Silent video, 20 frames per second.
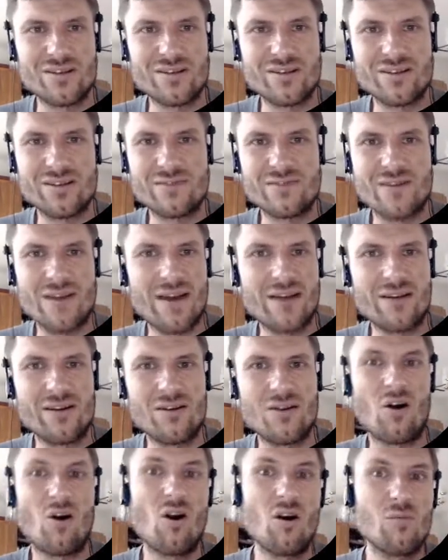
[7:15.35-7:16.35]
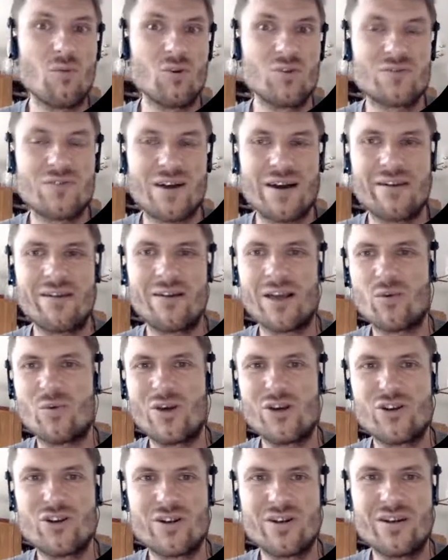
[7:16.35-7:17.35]
this final, almost final
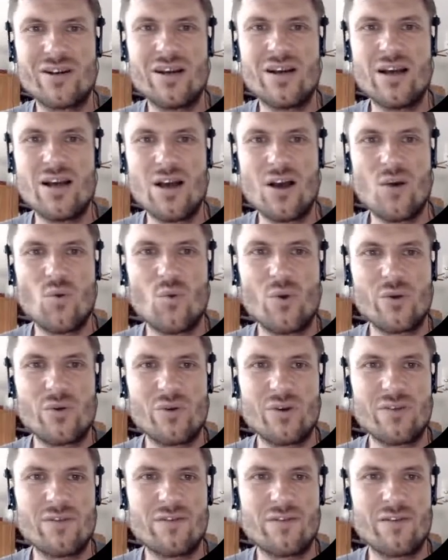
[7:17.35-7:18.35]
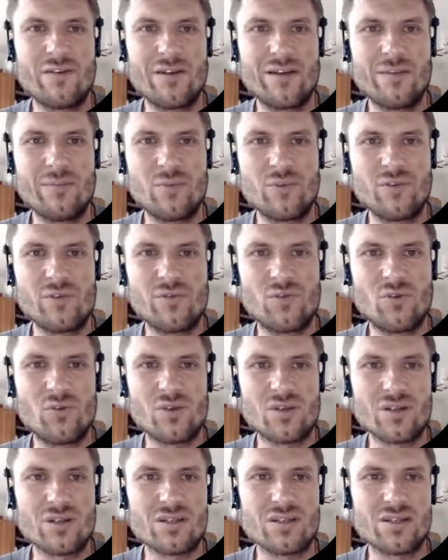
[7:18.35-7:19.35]
equation when you have input
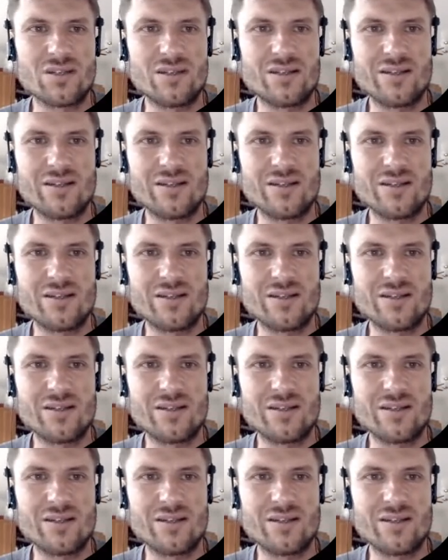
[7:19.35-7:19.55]
force,